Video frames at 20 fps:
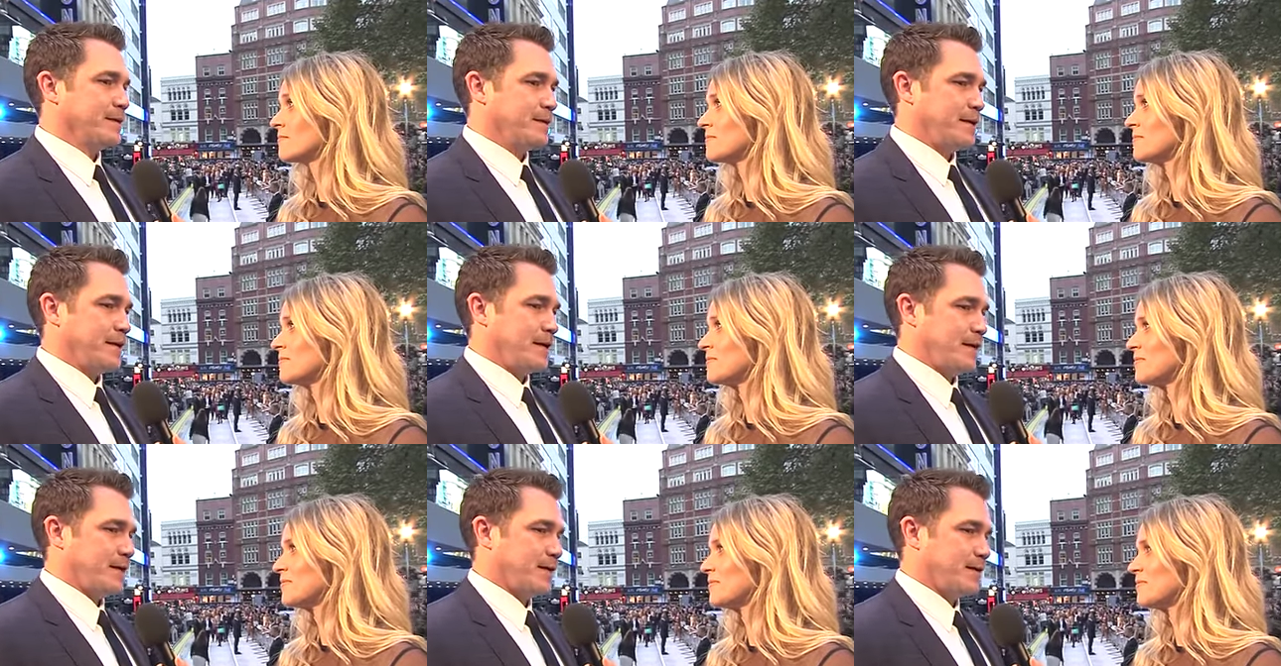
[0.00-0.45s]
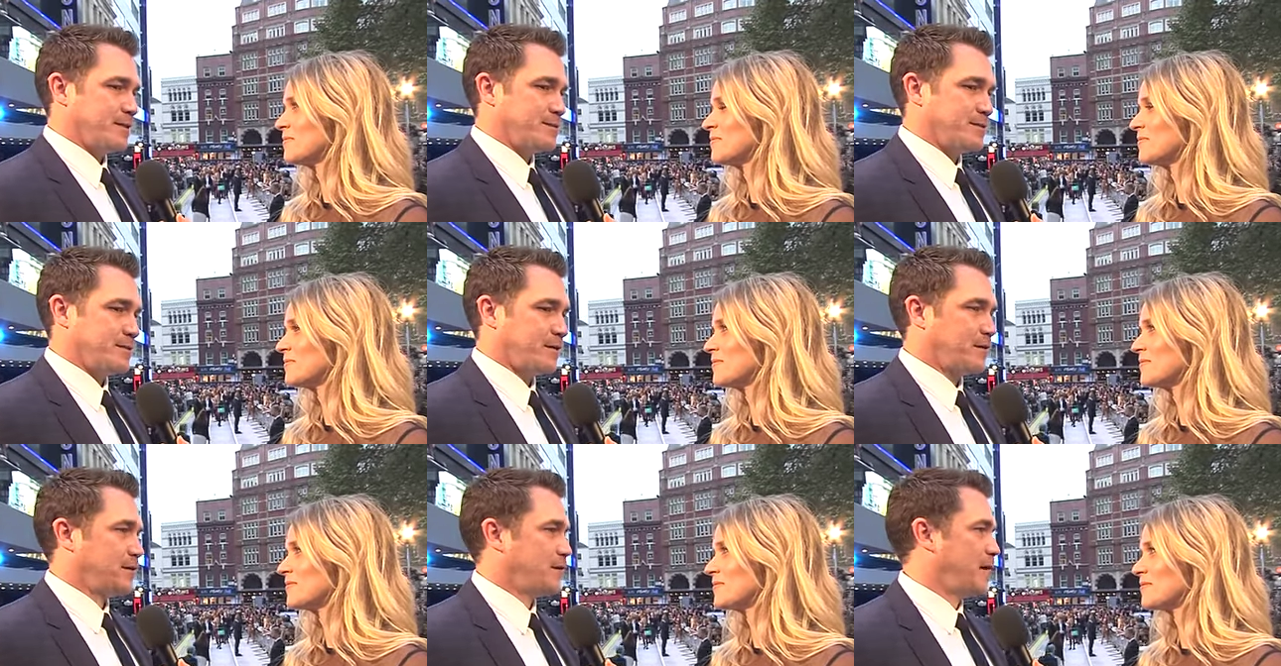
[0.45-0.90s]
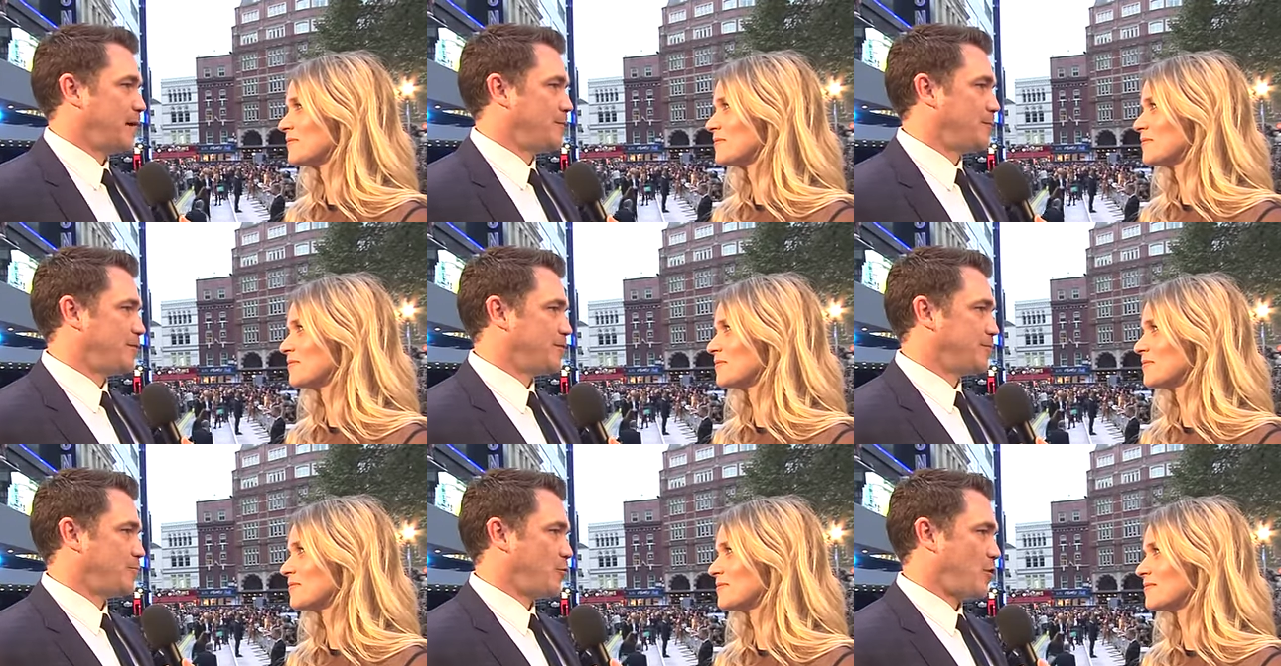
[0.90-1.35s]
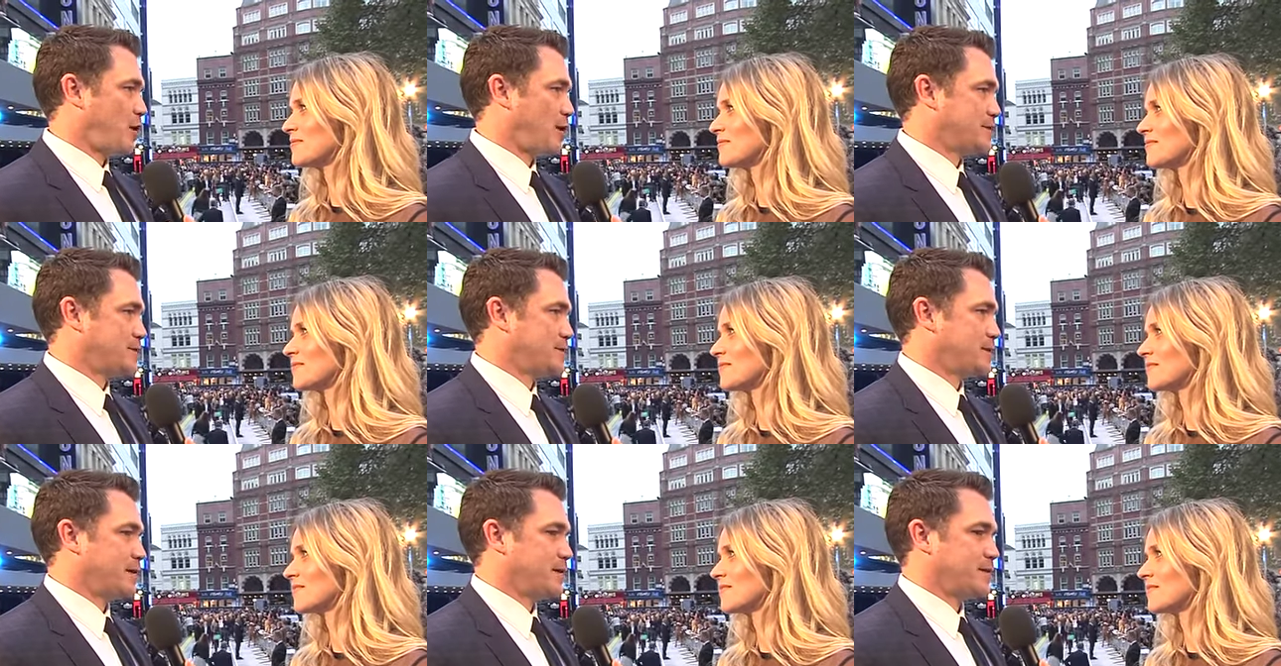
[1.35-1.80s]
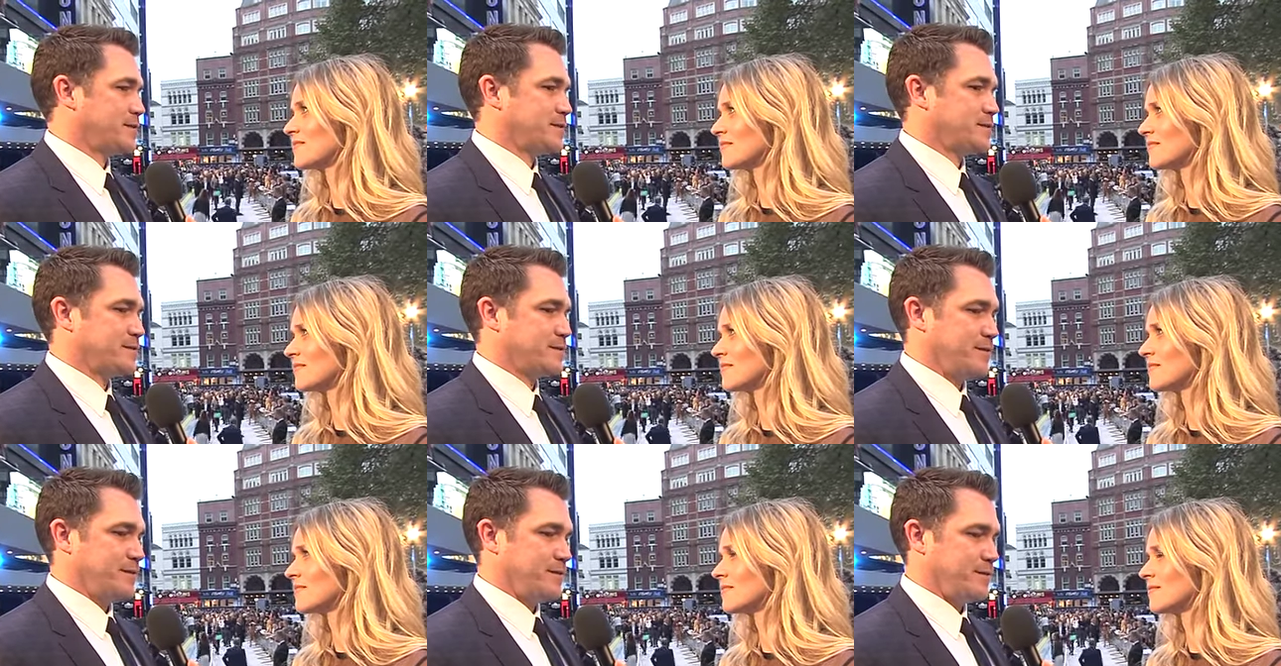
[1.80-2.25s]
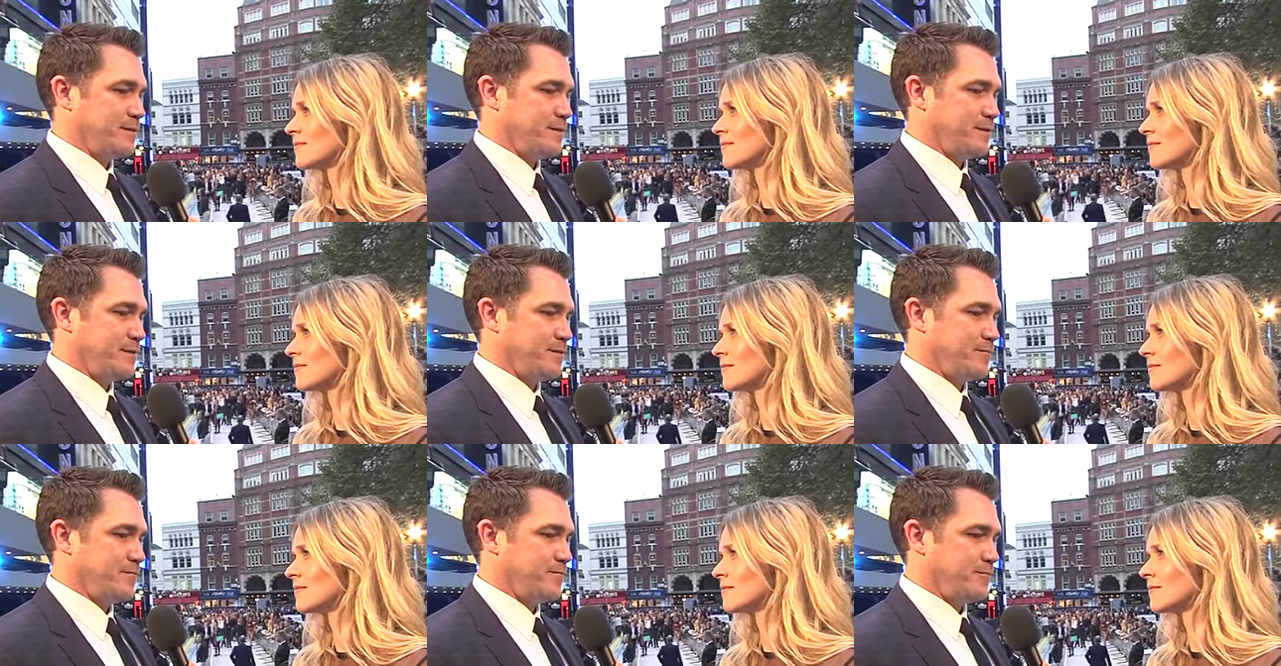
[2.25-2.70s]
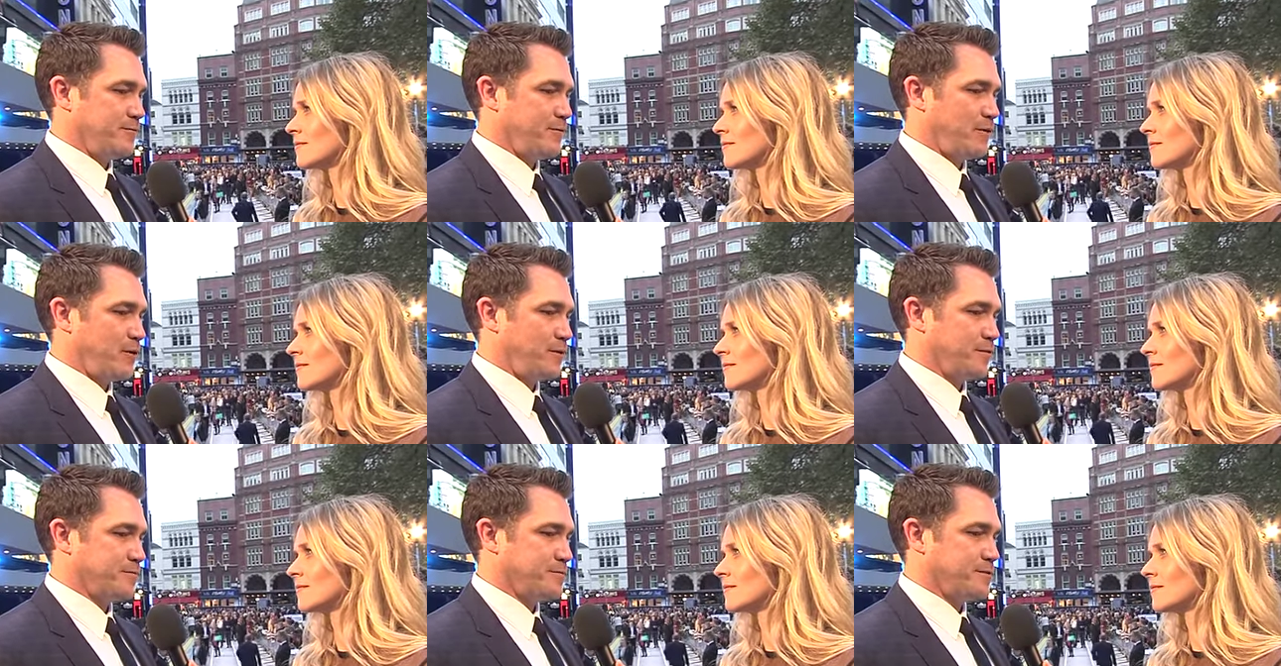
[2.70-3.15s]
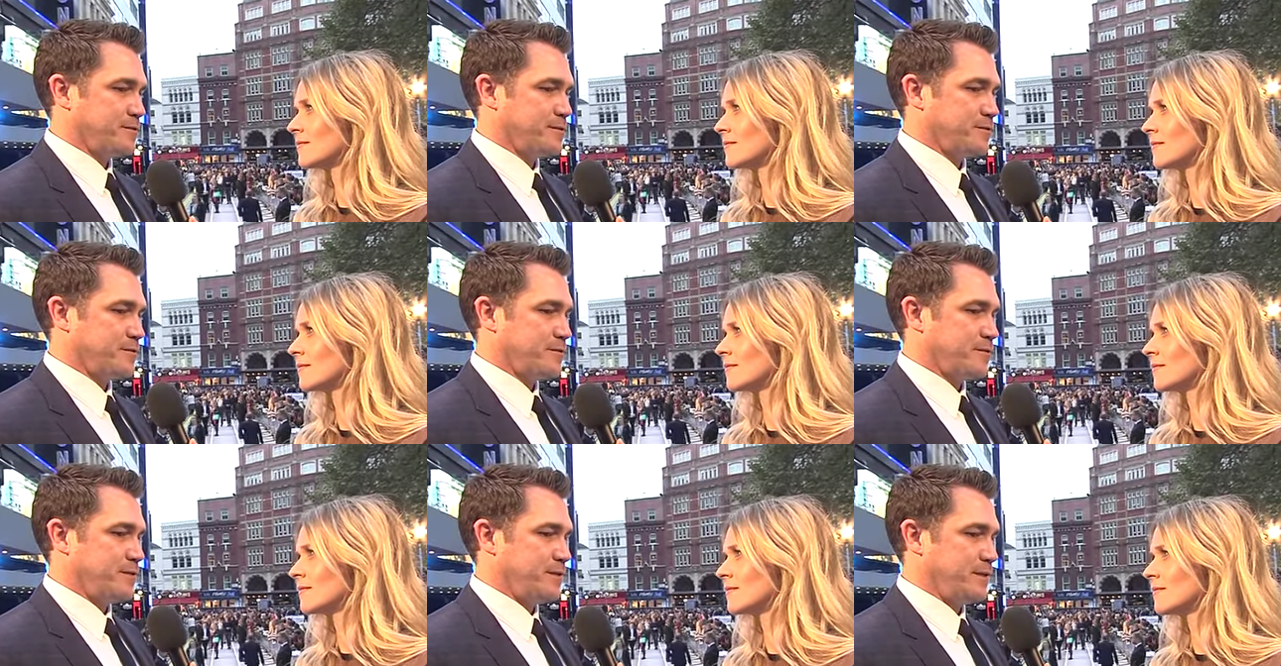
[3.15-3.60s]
Speaker 1: And it's a collaborative process, and it involves